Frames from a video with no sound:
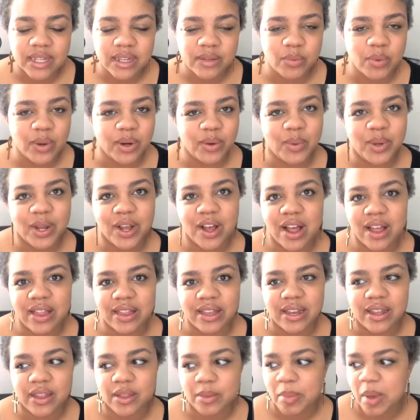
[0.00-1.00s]
what do we call
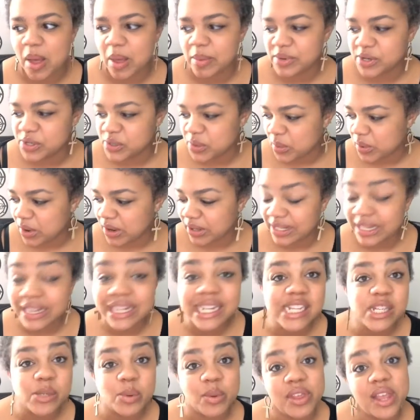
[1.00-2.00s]
it in the Paul Mitchell world?
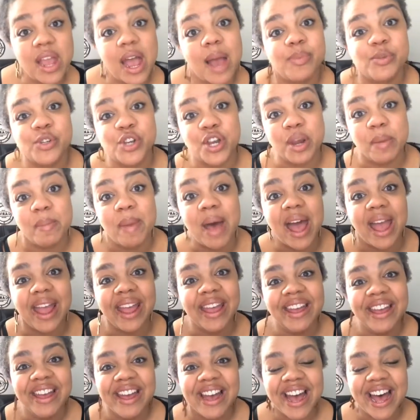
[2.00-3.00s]
Lease with the option to buy.
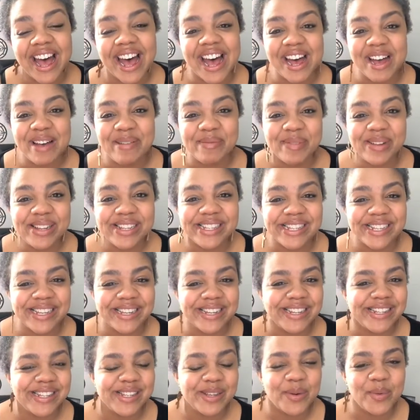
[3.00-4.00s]

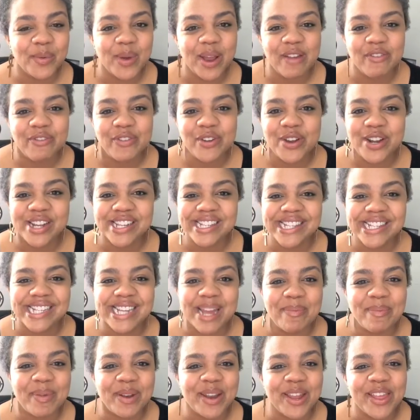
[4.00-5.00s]
It's a way for you to
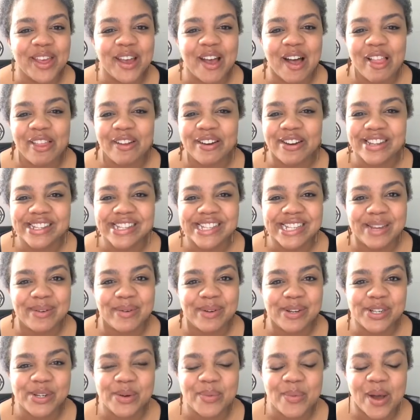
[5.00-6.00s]
step into the color and see
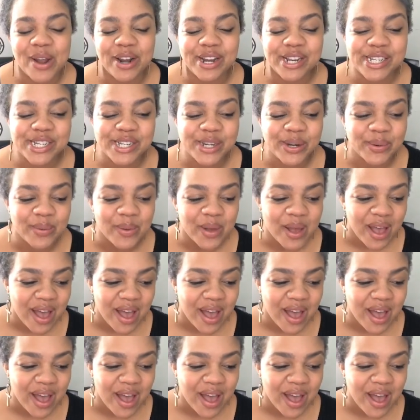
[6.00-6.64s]
what you want to do.